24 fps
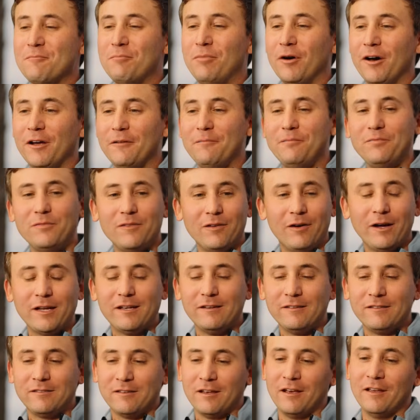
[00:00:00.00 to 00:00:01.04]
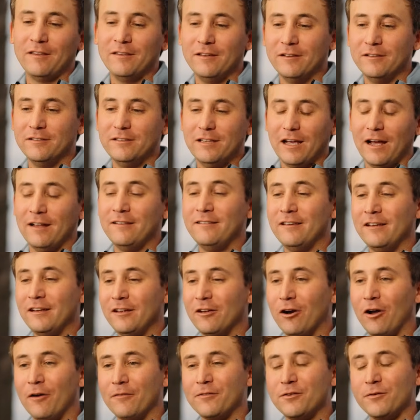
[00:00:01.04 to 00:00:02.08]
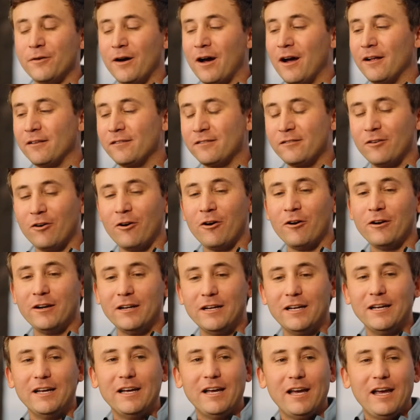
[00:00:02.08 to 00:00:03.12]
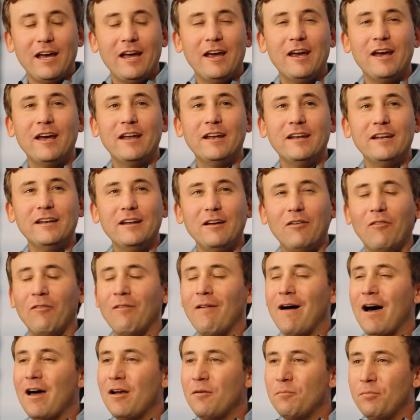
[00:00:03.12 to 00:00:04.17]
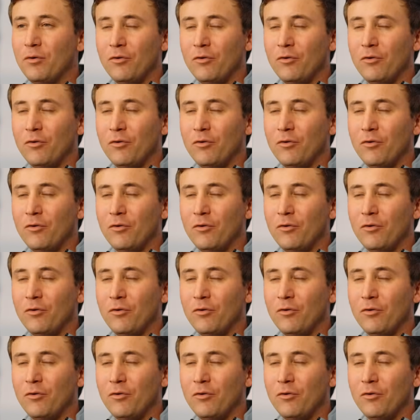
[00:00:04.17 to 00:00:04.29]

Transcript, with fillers: game, but like you said, that I did get off to a hot start and a lot of